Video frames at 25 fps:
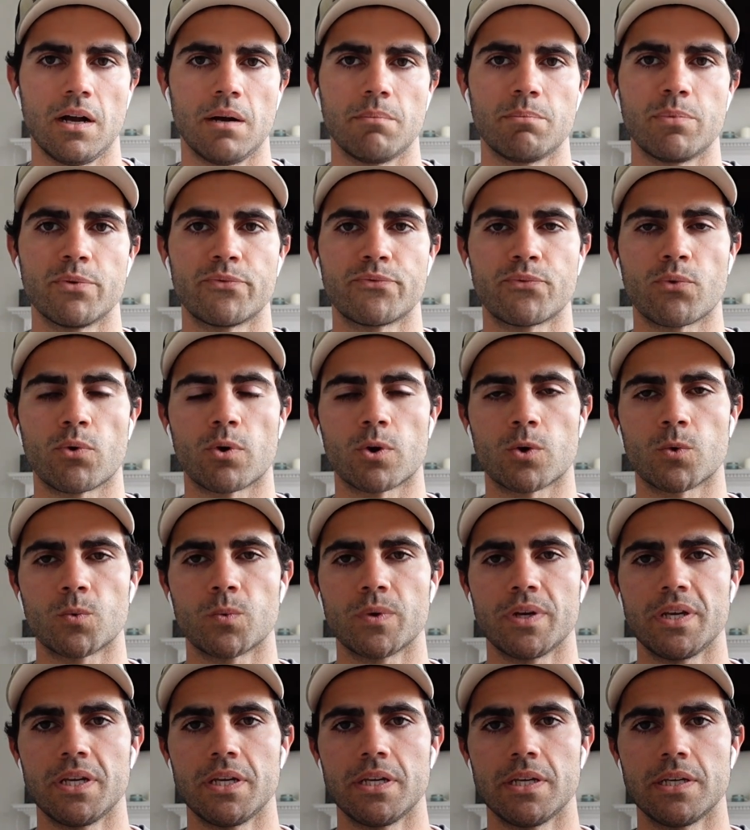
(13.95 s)
before
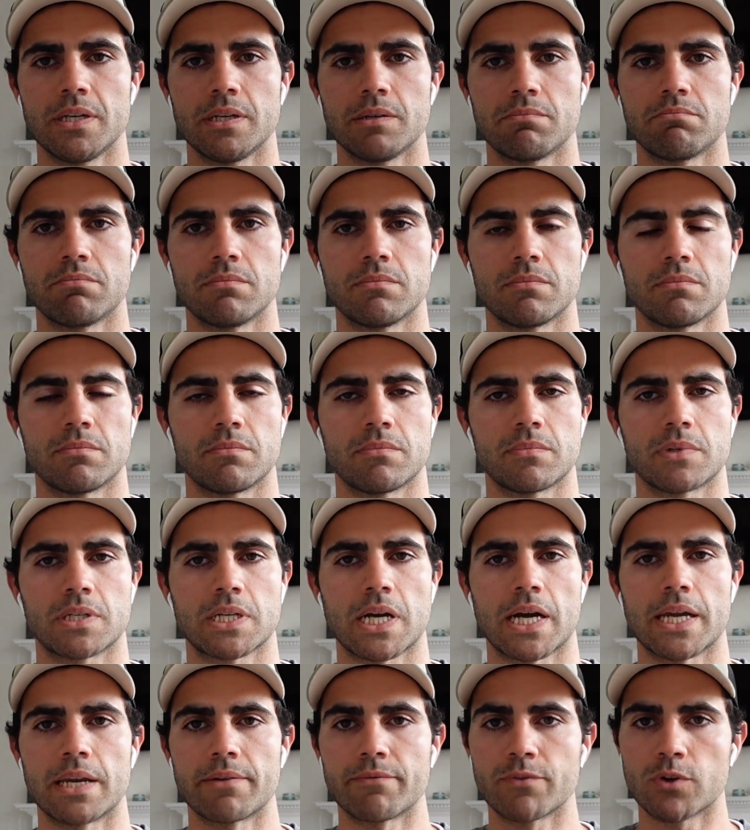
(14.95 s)
we
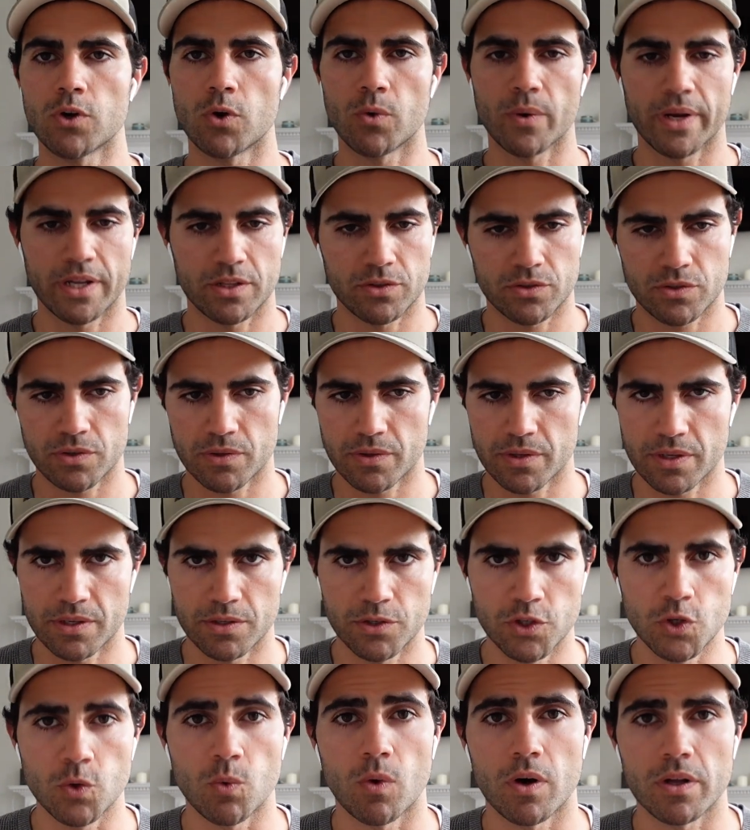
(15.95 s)
kind of go into the
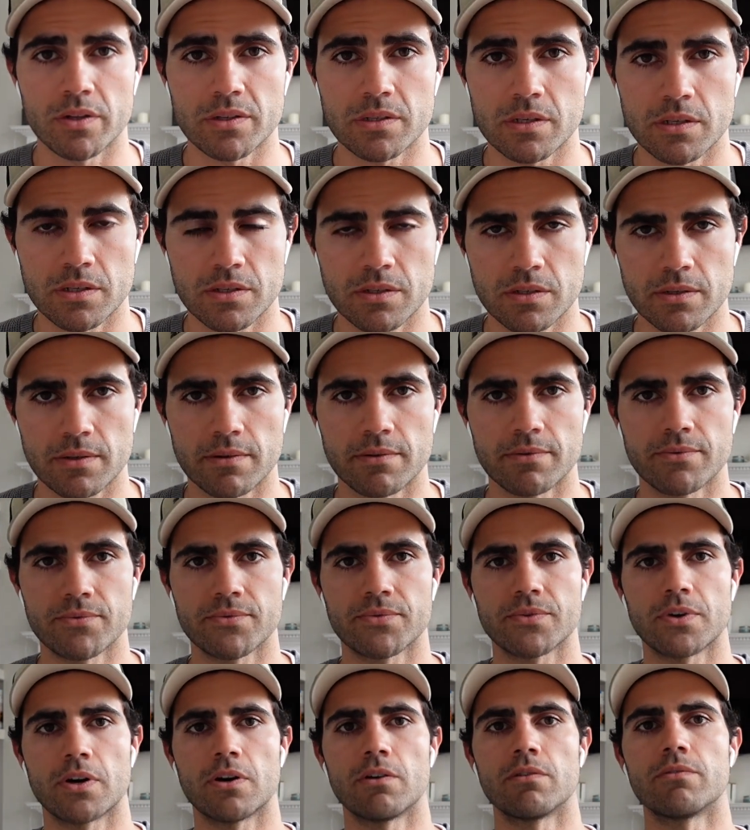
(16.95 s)
nuances
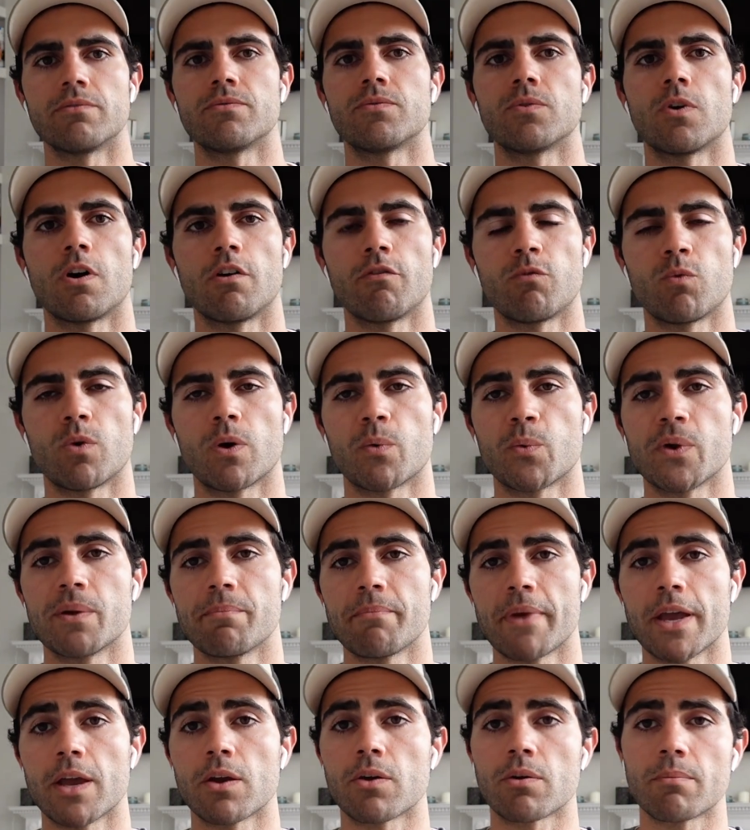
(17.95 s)
of what we
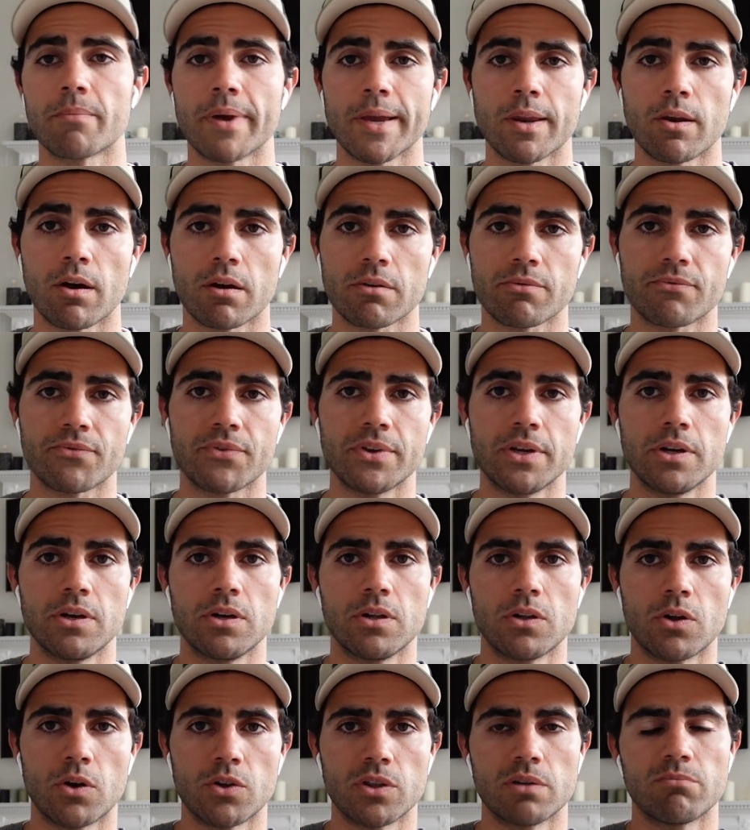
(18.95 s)
may or may not
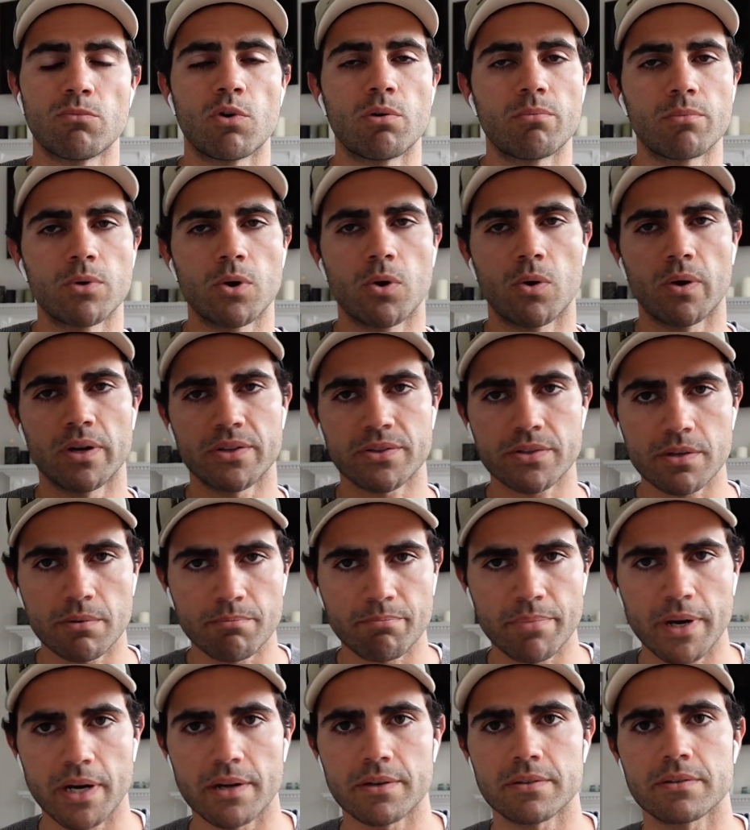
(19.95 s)
feel on the Mont Blanc as
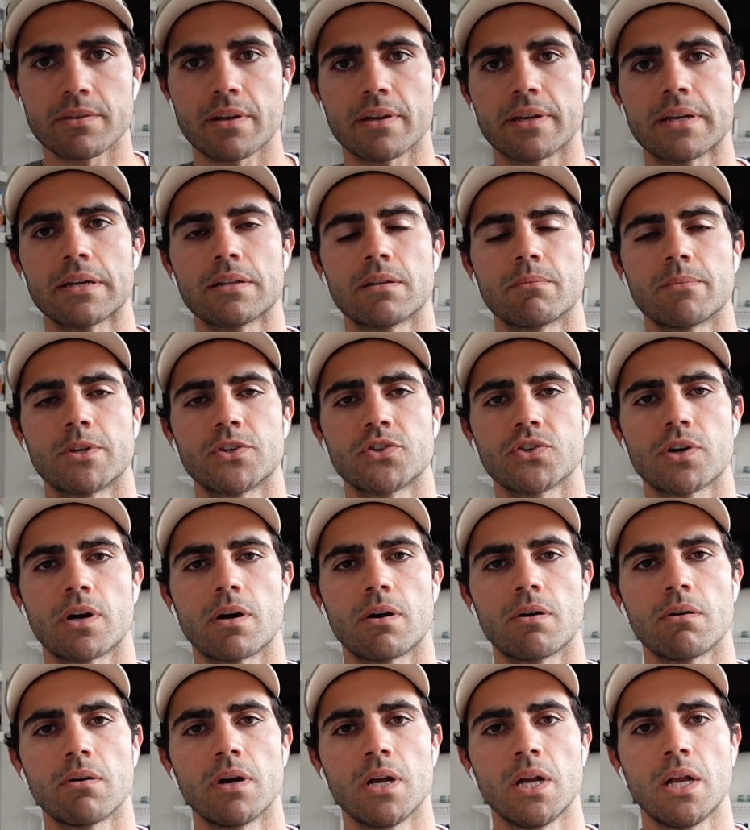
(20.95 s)
compared to
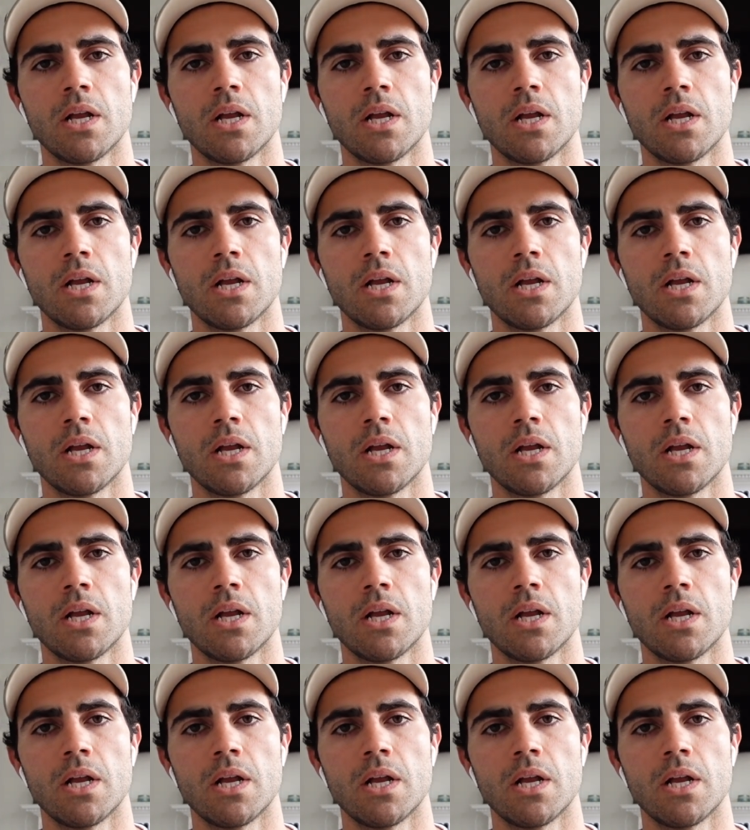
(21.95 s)
Kilimanjaro.